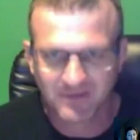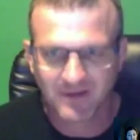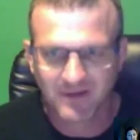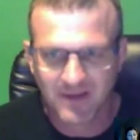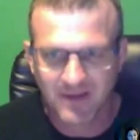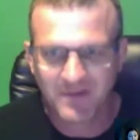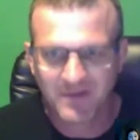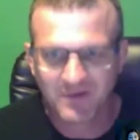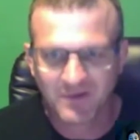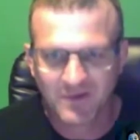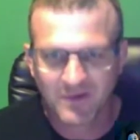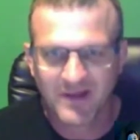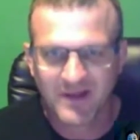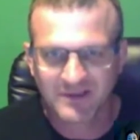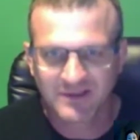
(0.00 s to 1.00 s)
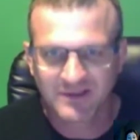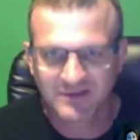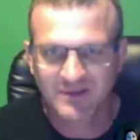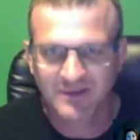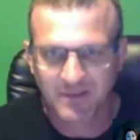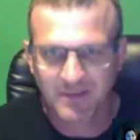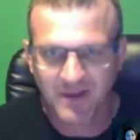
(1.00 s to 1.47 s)
I've been doing that
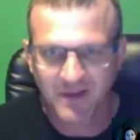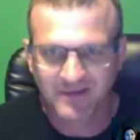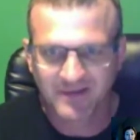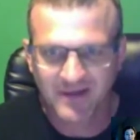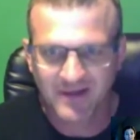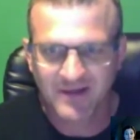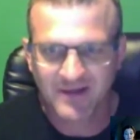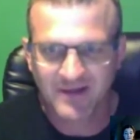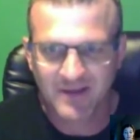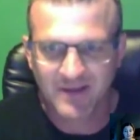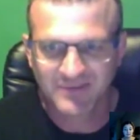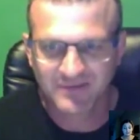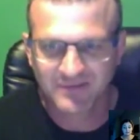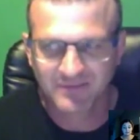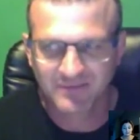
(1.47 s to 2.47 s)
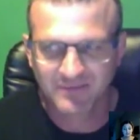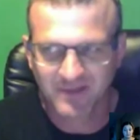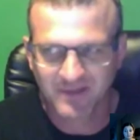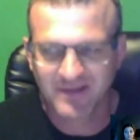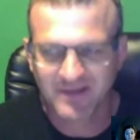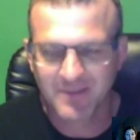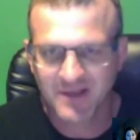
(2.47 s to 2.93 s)
about 10
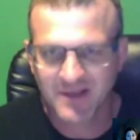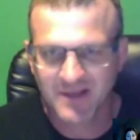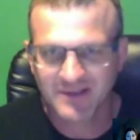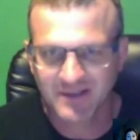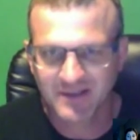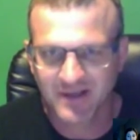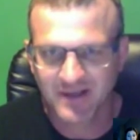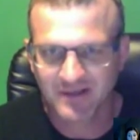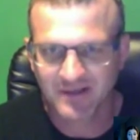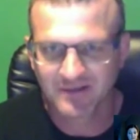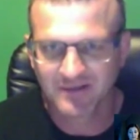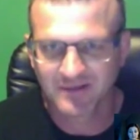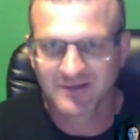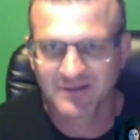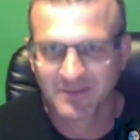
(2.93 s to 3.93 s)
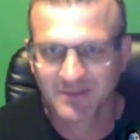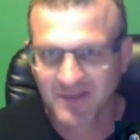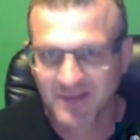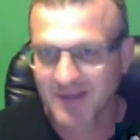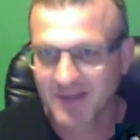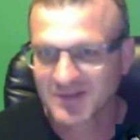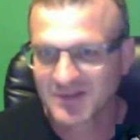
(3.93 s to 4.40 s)
minutes a day,
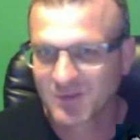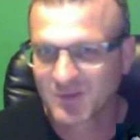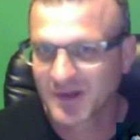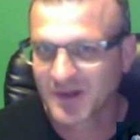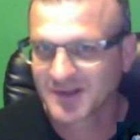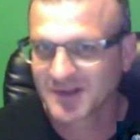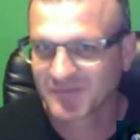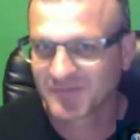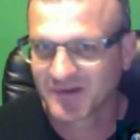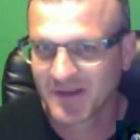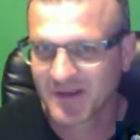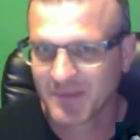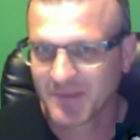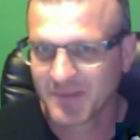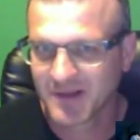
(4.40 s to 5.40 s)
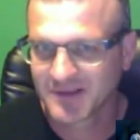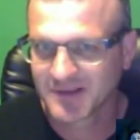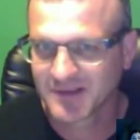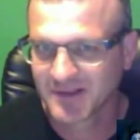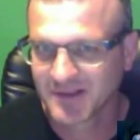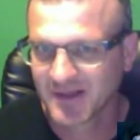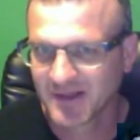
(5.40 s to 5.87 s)
sometimes twice for 10 minutes
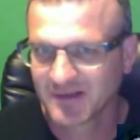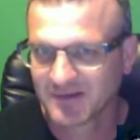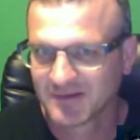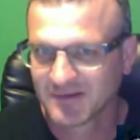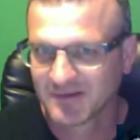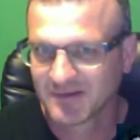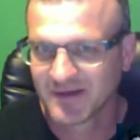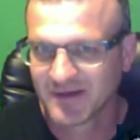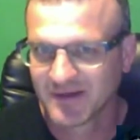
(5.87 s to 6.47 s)
a day. Like in